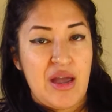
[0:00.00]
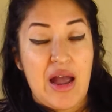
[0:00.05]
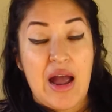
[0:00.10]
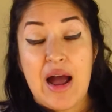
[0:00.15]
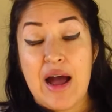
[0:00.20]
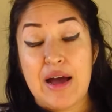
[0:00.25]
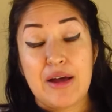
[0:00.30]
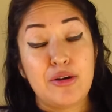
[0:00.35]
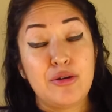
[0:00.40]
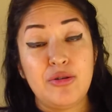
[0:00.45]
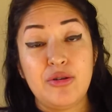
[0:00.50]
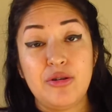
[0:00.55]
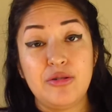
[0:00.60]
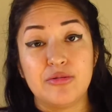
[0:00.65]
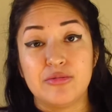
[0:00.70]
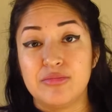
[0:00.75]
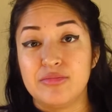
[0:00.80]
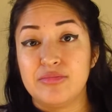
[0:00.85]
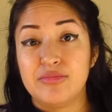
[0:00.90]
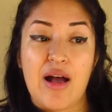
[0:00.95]
I don't
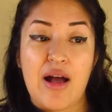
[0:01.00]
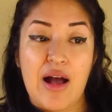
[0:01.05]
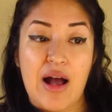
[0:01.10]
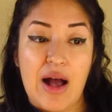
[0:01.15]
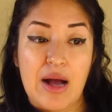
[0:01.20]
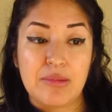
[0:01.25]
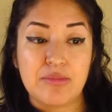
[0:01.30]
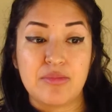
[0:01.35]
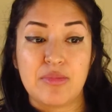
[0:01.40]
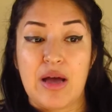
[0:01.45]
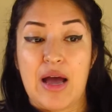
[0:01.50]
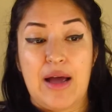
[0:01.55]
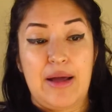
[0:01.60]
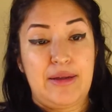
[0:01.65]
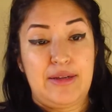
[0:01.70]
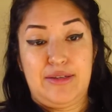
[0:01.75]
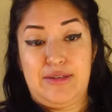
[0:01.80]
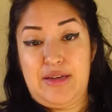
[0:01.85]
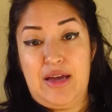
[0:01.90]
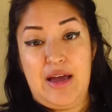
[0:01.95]
know.
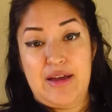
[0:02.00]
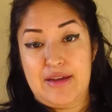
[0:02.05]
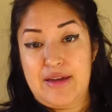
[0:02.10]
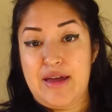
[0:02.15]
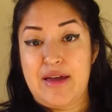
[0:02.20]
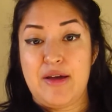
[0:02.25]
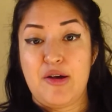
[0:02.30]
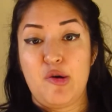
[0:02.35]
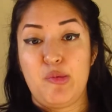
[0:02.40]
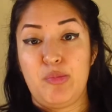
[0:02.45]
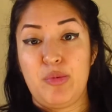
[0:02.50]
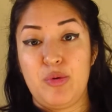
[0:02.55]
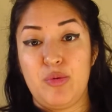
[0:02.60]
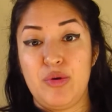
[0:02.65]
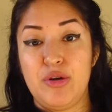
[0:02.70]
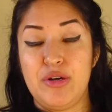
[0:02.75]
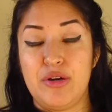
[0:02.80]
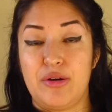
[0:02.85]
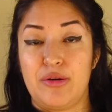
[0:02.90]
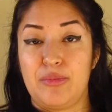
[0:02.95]
I can't help but
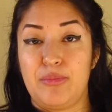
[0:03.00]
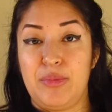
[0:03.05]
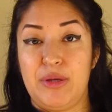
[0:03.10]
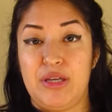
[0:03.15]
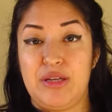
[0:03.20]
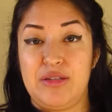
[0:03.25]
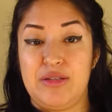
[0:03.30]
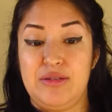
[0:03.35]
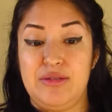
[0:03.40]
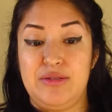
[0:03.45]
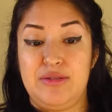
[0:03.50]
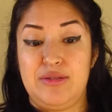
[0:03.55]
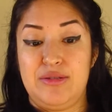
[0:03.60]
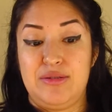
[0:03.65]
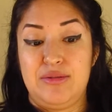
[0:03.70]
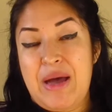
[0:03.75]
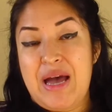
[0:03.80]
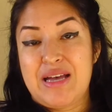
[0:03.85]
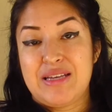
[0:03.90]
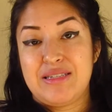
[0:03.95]
wonder, because
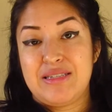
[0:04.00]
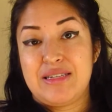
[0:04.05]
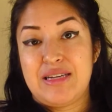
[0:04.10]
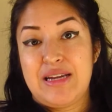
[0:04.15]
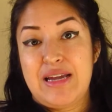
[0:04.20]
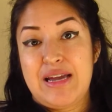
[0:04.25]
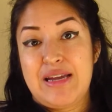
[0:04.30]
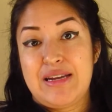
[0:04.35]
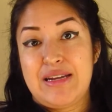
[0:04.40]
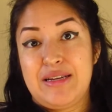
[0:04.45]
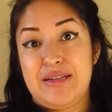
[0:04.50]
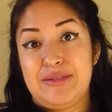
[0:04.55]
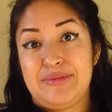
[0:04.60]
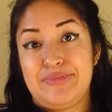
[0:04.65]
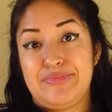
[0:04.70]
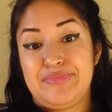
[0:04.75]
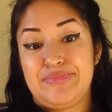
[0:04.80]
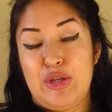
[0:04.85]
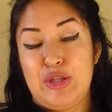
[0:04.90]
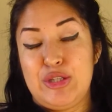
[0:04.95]
past Diana
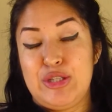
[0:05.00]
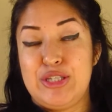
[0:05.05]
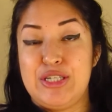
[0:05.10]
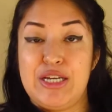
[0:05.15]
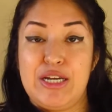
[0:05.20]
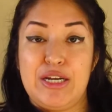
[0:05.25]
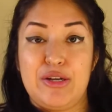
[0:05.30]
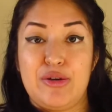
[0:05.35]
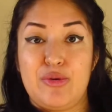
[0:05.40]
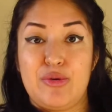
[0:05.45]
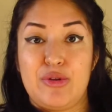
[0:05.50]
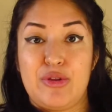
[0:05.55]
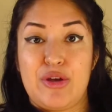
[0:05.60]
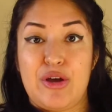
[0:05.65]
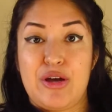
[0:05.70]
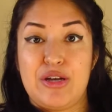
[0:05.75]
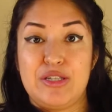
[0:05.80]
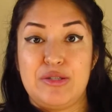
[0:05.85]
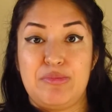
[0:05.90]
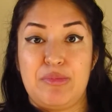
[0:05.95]
didn't go to the
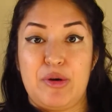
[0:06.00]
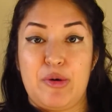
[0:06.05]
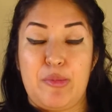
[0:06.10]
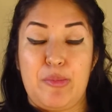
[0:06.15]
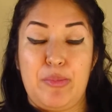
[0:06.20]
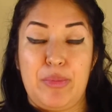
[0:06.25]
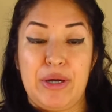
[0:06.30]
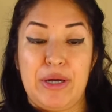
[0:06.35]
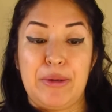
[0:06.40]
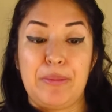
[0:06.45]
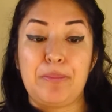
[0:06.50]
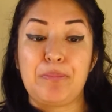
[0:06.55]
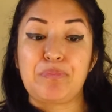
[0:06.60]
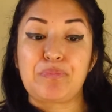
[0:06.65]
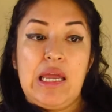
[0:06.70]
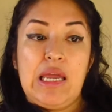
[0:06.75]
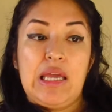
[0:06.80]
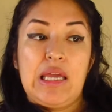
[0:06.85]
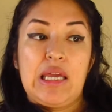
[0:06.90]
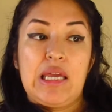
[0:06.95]
hospital. But
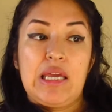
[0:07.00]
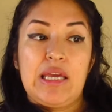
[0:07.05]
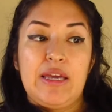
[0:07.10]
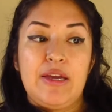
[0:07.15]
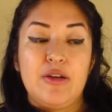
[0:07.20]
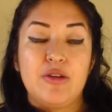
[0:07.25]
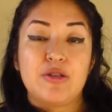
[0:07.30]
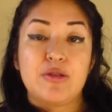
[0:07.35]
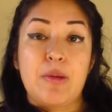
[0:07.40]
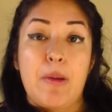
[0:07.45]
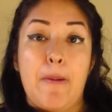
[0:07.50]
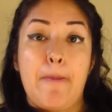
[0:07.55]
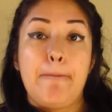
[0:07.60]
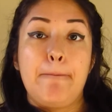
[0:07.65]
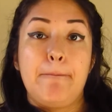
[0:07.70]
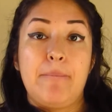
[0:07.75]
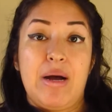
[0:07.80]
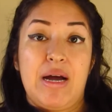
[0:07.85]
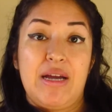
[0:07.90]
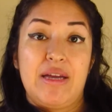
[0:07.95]
here's
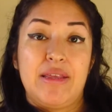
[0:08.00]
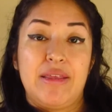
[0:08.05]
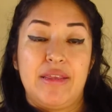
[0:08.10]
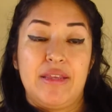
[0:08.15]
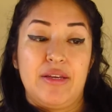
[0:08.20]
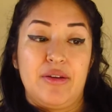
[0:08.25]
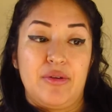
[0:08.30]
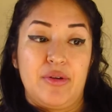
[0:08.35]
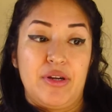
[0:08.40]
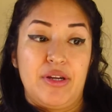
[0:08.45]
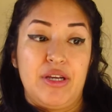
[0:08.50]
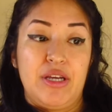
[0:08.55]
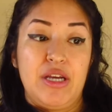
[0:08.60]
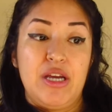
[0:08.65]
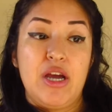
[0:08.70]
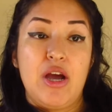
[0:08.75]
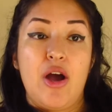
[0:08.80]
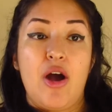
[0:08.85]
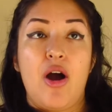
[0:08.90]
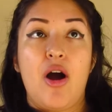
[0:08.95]
my theory
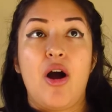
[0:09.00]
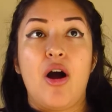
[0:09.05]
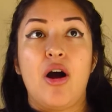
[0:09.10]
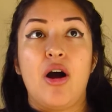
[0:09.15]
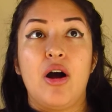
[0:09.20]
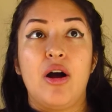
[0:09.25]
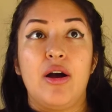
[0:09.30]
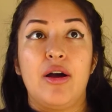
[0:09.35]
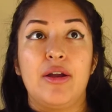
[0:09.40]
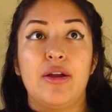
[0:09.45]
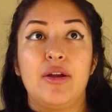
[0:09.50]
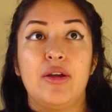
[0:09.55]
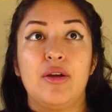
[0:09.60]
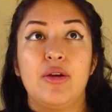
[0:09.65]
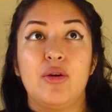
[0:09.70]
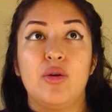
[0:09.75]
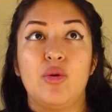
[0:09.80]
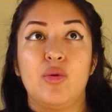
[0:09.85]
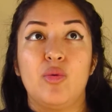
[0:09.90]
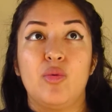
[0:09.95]
on
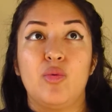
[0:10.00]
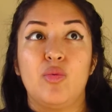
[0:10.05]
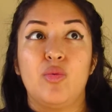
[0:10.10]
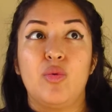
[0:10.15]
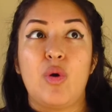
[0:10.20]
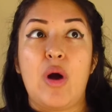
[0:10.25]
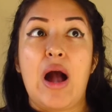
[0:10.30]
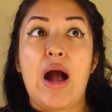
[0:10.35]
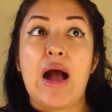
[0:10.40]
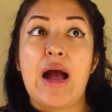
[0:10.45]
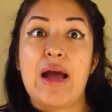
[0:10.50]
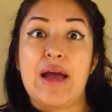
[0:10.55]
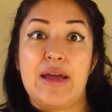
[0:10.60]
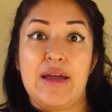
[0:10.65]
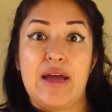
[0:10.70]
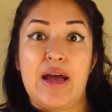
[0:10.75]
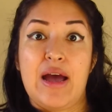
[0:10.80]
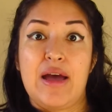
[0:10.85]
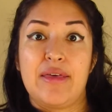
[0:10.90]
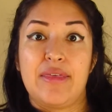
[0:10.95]

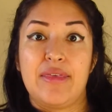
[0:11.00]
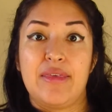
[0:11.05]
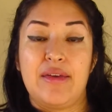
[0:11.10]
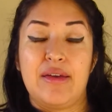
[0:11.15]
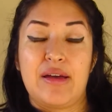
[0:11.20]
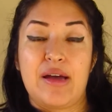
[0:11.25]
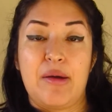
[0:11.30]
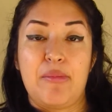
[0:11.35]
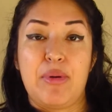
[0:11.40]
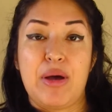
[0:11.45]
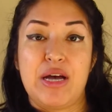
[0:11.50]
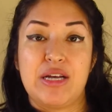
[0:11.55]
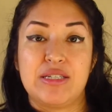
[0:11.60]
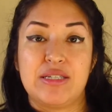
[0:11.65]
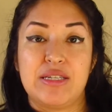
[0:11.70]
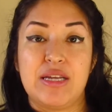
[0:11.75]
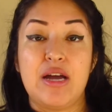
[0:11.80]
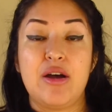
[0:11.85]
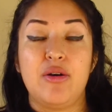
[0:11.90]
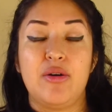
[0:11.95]
why I think I
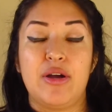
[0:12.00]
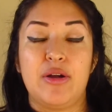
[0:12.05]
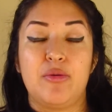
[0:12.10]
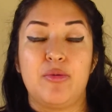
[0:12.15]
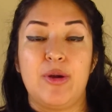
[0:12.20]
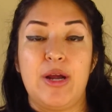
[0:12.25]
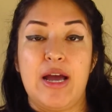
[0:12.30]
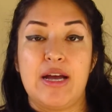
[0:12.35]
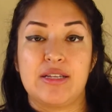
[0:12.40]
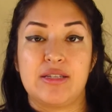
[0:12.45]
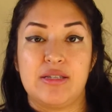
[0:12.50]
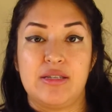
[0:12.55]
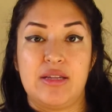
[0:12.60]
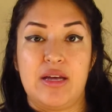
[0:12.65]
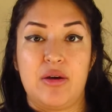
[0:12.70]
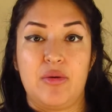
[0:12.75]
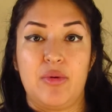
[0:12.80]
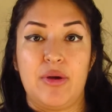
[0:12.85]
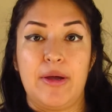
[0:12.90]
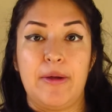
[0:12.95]
passed out and reacted
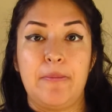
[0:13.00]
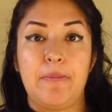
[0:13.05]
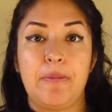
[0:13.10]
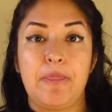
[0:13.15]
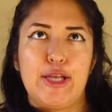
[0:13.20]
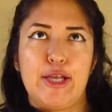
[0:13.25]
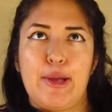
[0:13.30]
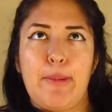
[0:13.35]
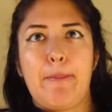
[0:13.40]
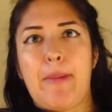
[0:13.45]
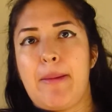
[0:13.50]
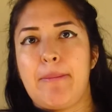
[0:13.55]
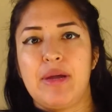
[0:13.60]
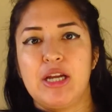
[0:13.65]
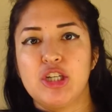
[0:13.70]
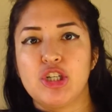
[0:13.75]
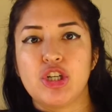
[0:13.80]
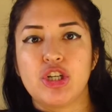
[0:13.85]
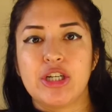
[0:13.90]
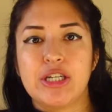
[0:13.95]
that way. My
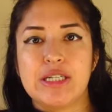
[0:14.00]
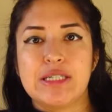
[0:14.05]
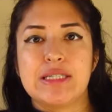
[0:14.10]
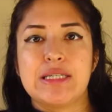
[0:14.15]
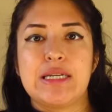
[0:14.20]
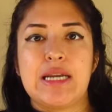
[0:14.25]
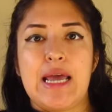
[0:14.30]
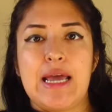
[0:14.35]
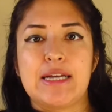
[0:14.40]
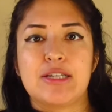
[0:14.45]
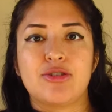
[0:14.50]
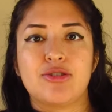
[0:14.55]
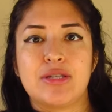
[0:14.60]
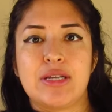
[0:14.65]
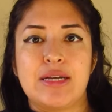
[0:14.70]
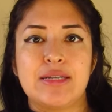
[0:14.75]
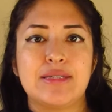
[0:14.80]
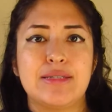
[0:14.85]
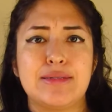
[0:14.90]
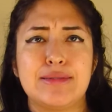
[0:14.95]
major is in
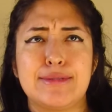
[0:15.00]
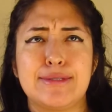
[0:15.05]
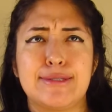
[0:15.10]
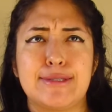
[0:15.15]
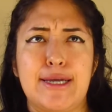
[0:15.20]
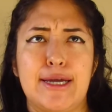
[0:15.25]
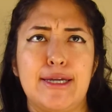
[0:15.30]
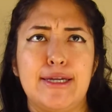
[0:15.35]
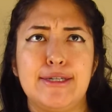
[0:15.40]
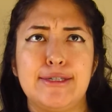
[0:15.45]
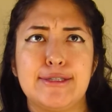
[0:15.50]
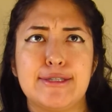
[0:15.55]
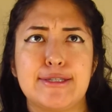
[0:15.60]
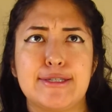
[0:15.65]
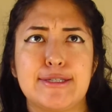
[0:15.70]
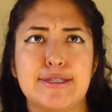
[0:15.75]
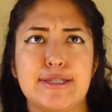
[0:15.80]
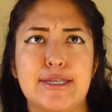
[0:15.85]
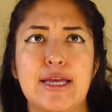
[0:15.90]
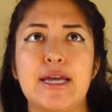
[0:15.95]
exercise and
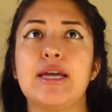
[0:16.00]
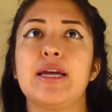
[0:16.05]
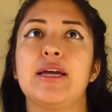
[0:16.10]
science.